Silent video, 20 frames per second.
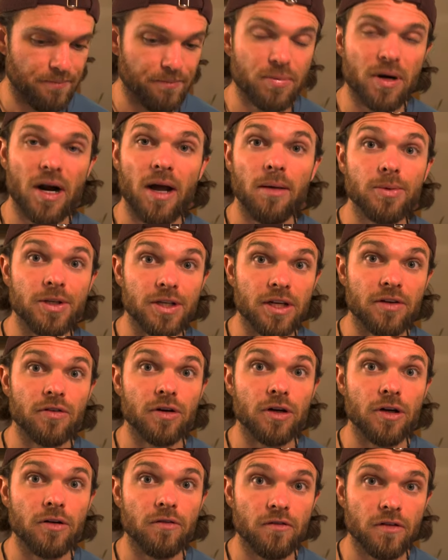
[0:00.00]
probably
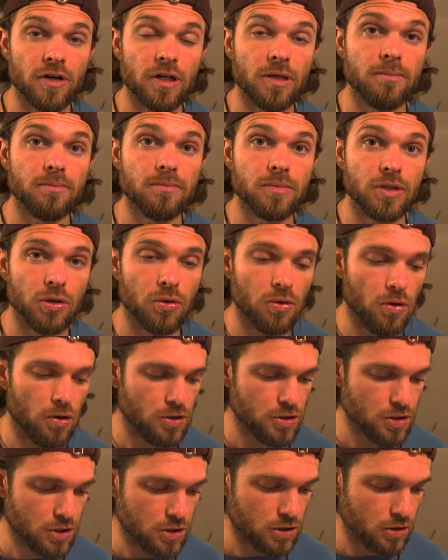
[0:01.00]
different from
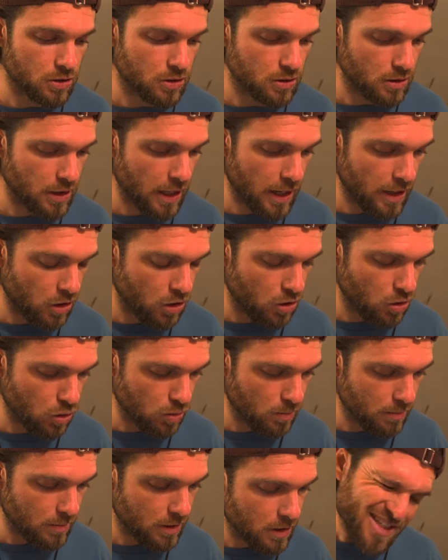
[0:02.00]
yours at
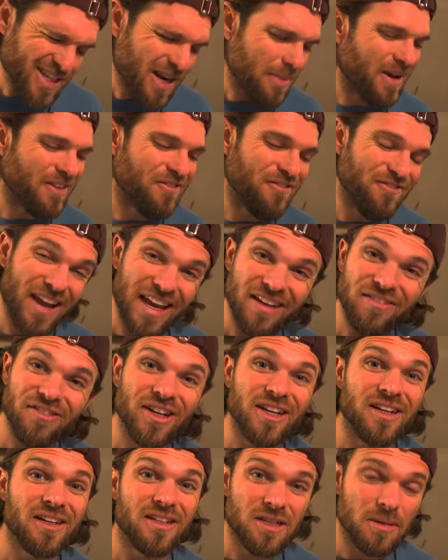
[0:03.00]
home. It's not my
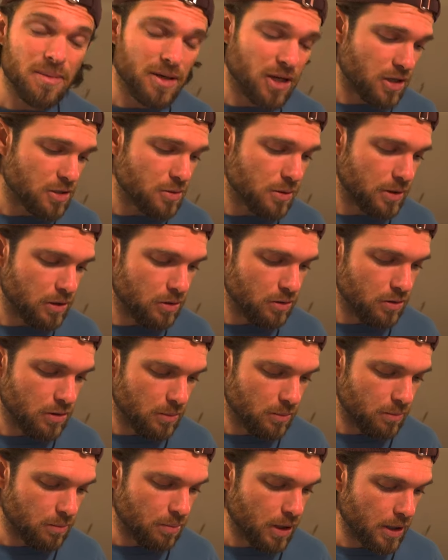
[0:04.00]
favorite, to be honest with
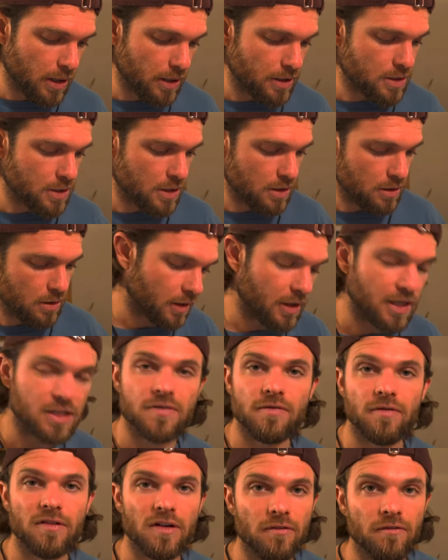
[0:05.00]
you, but
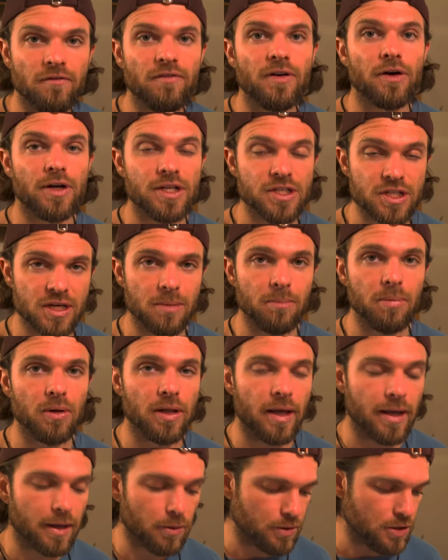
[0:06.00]
it's very simple
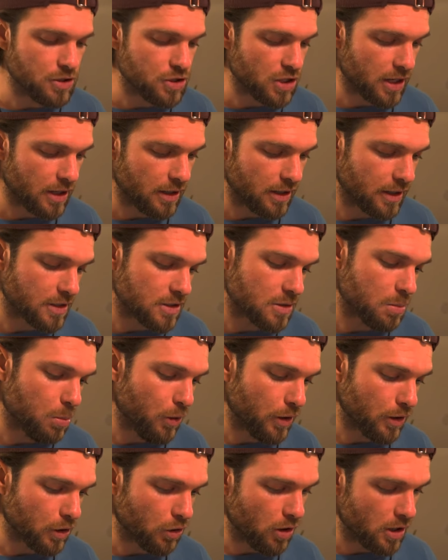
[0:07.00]
language and it gets the
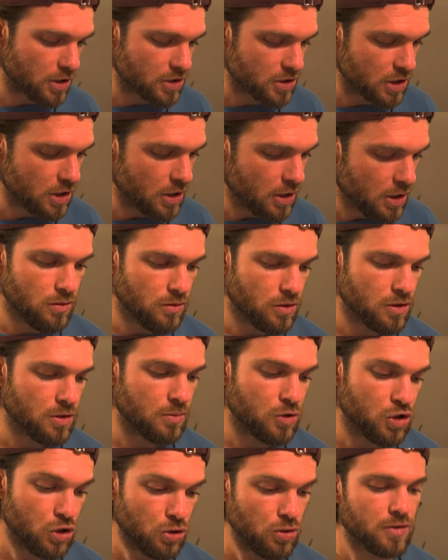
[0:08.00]
point across.
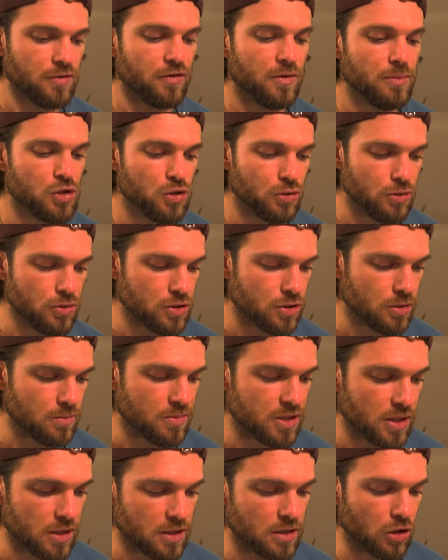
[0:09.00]
Some Jews from Jerusalem
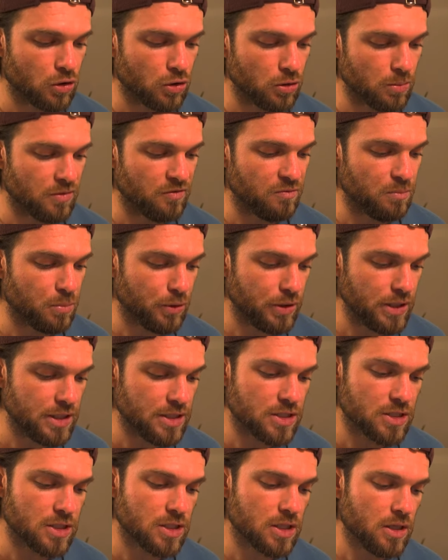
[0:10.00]
sent a group of
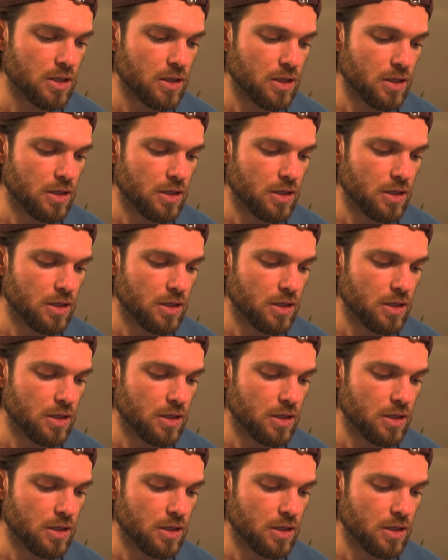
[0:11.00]
priests